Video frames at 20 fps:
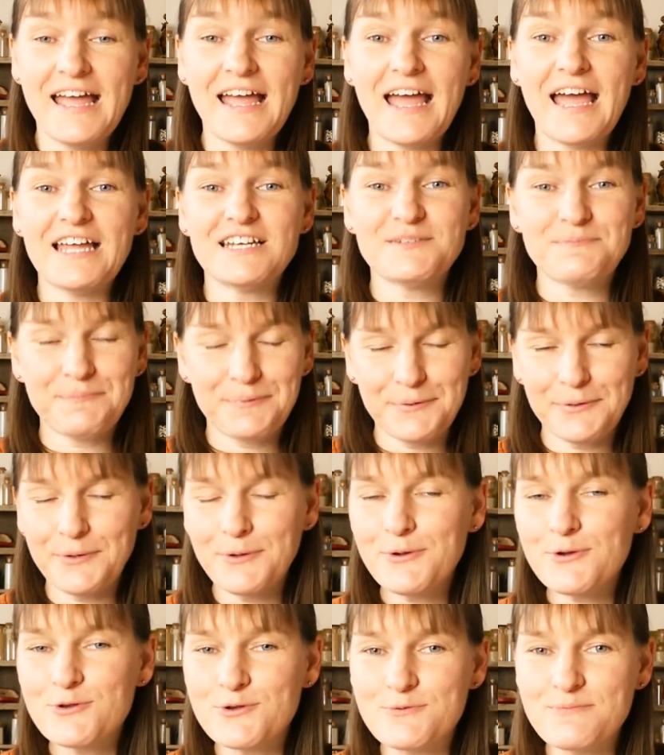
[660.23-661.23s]
And
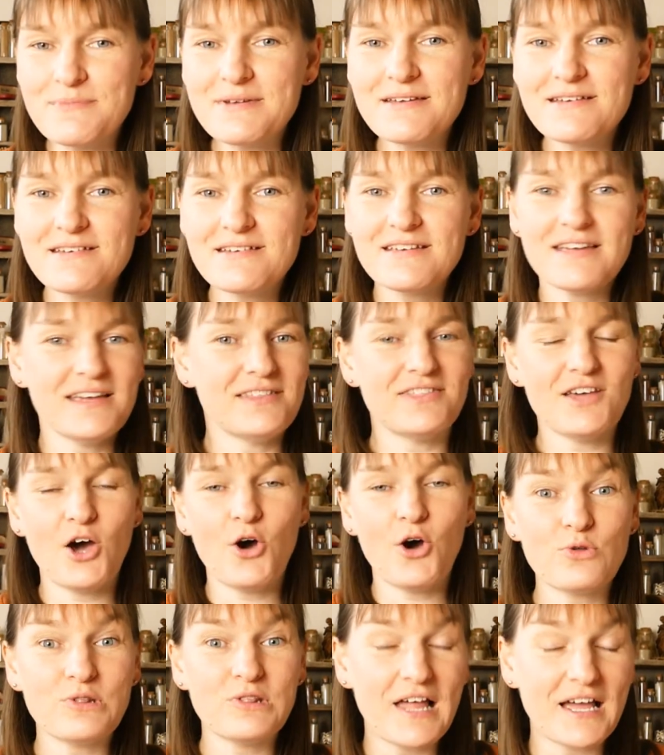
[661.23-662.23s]
plume, in the
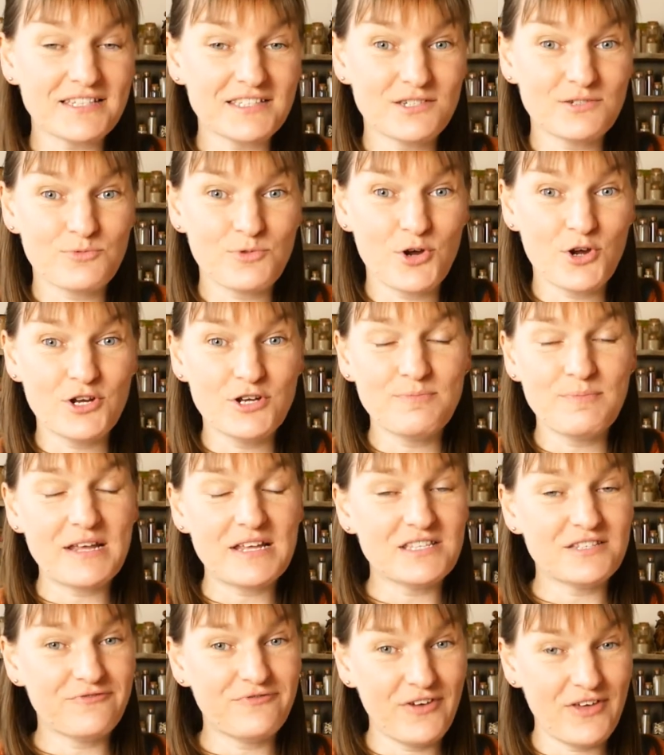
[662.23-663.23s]
Latin word,
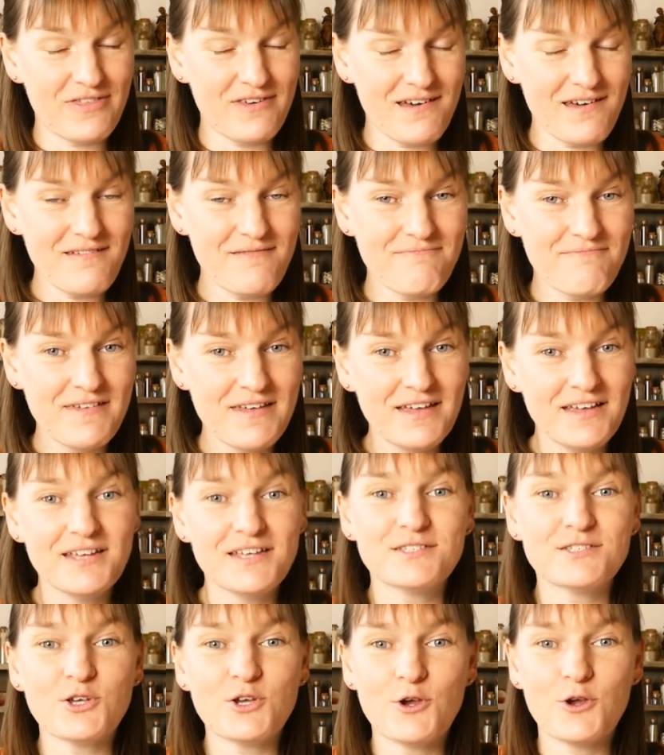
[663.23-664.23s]
means feather.
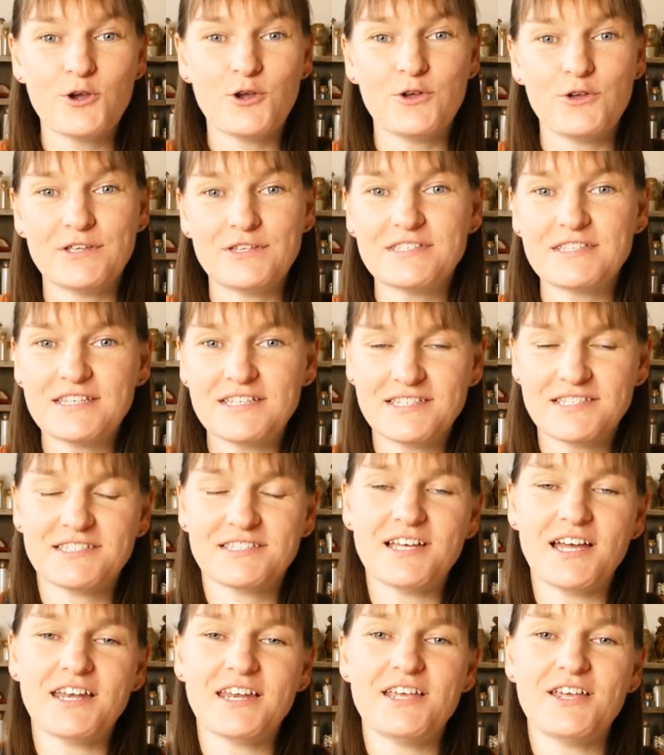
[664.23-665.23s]
So it's the
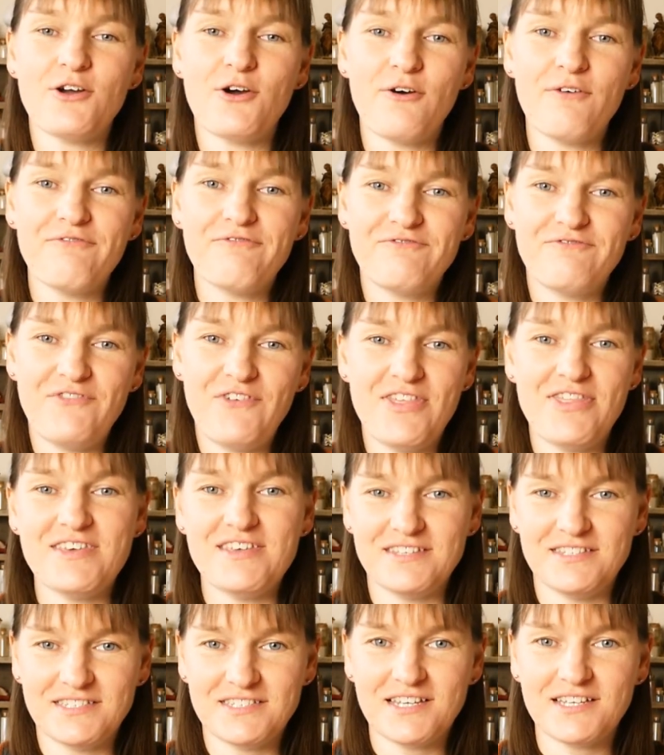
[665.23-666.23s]
study of
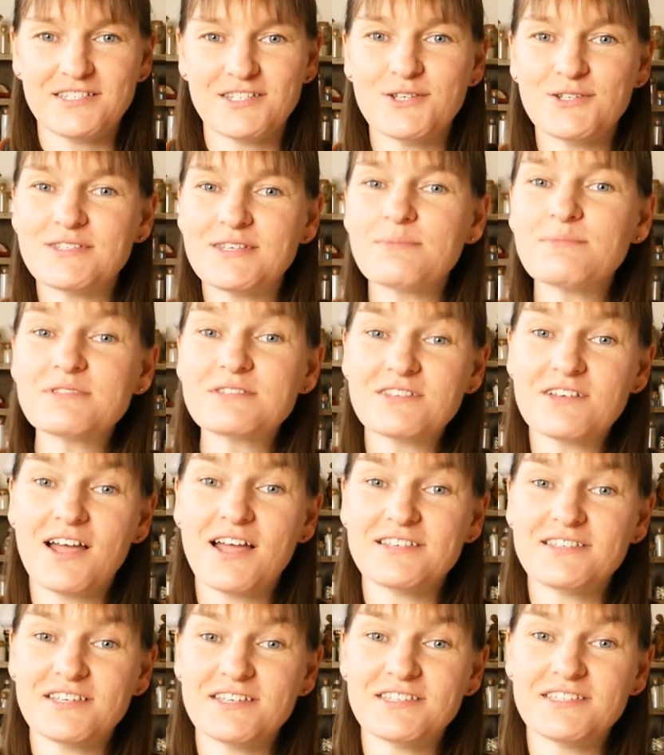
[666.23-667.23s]
feathers. So some
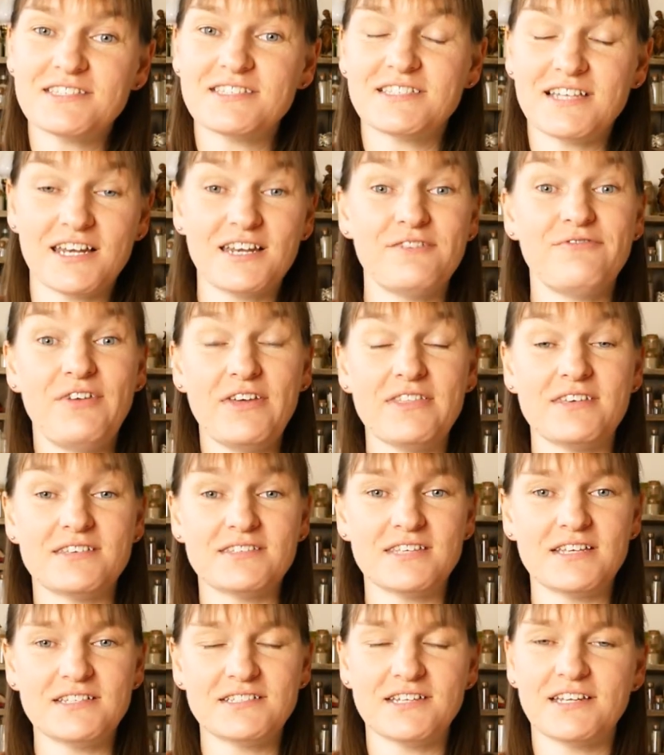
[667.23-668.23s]
scientists study
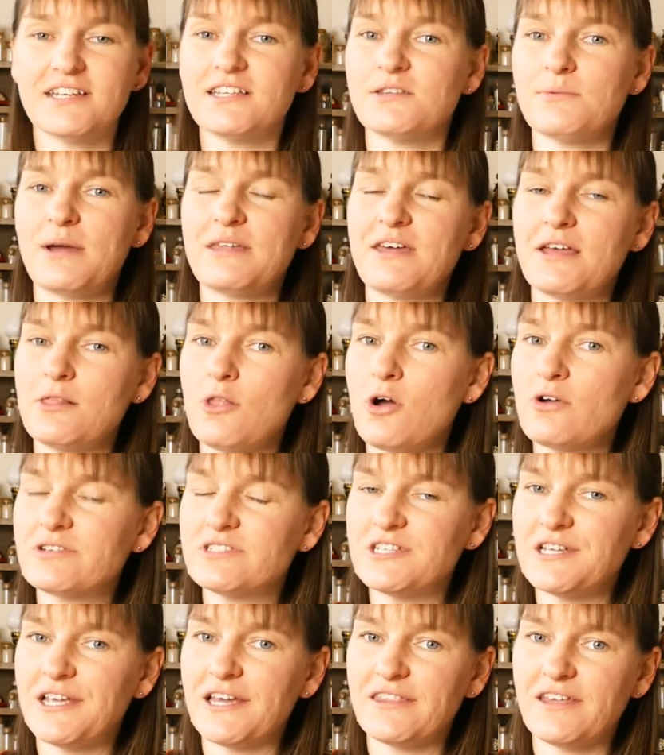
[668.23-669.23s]
feathers. They study the way they lock
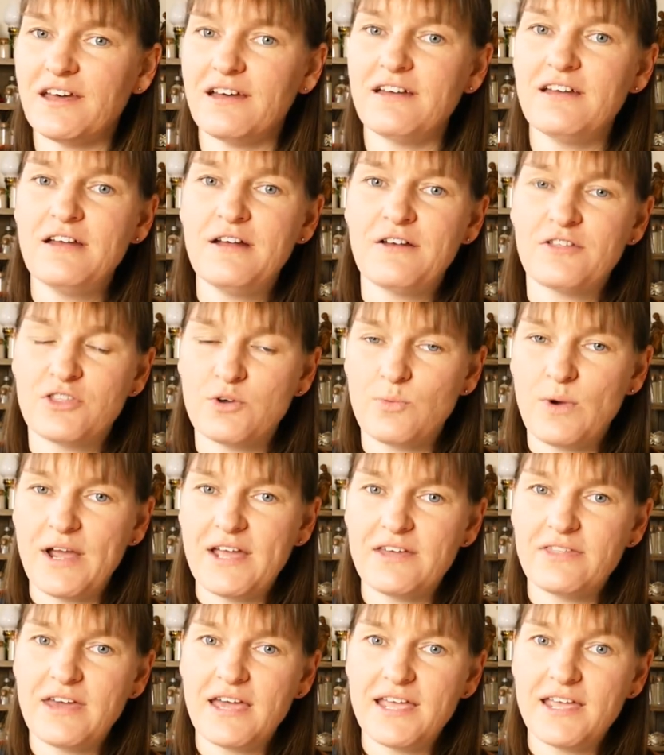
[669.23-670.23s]
together, the
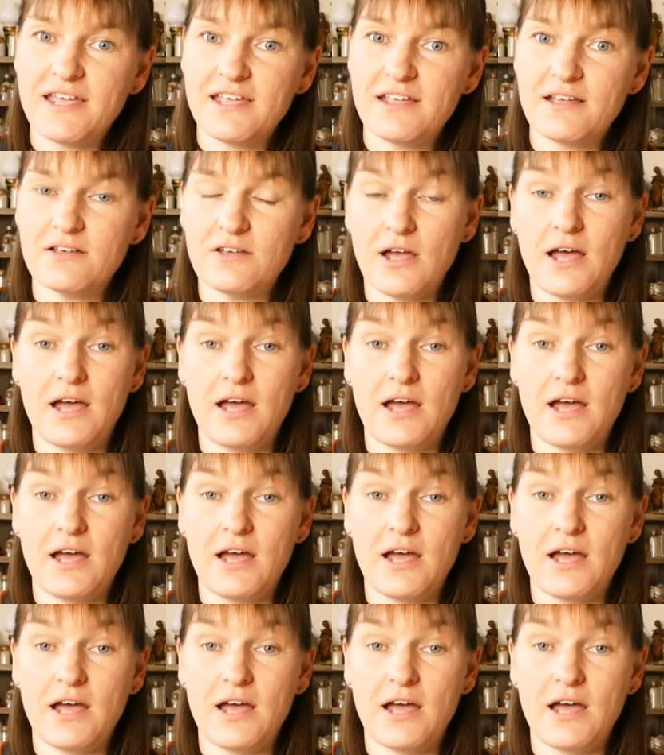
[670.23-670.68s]
way they